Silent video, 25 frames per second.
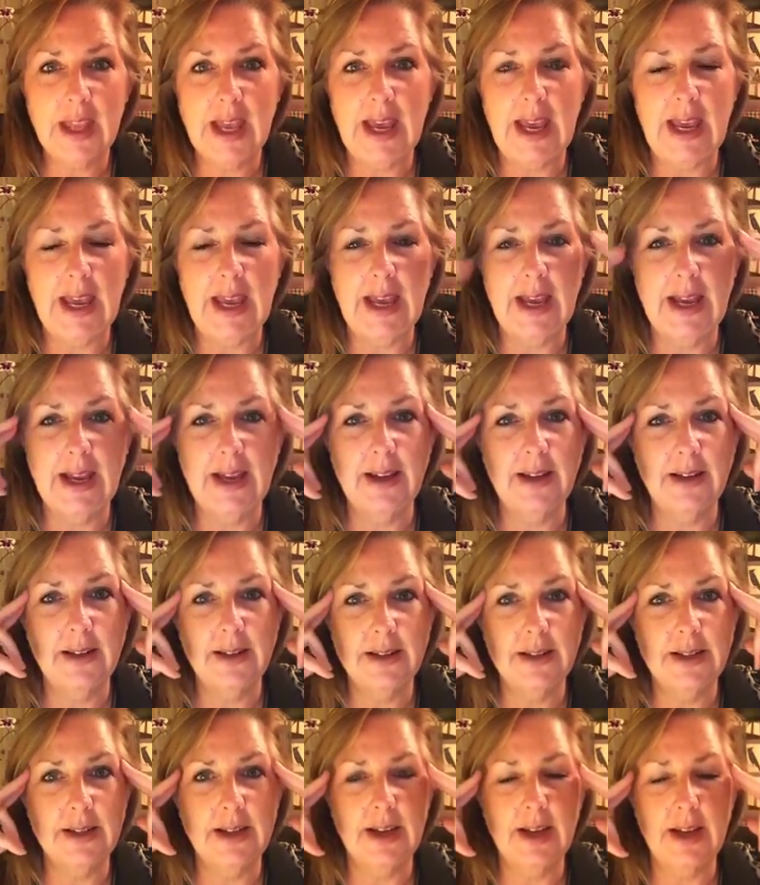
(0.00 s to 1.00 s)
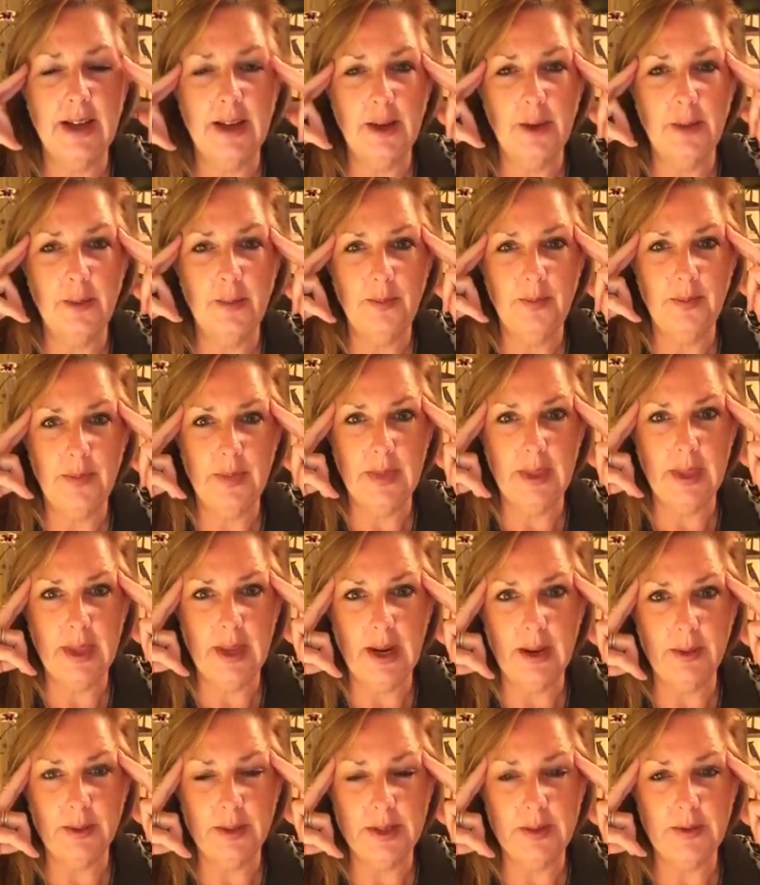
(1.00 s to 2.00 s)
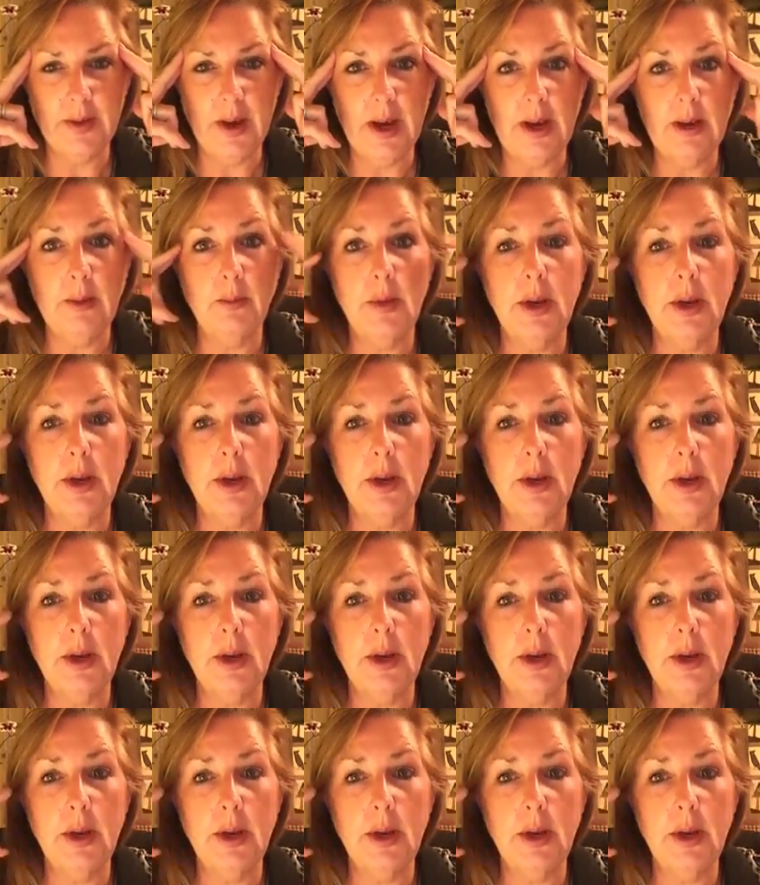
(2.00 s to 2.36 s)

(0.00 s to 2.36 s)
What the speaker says: and then I was fine.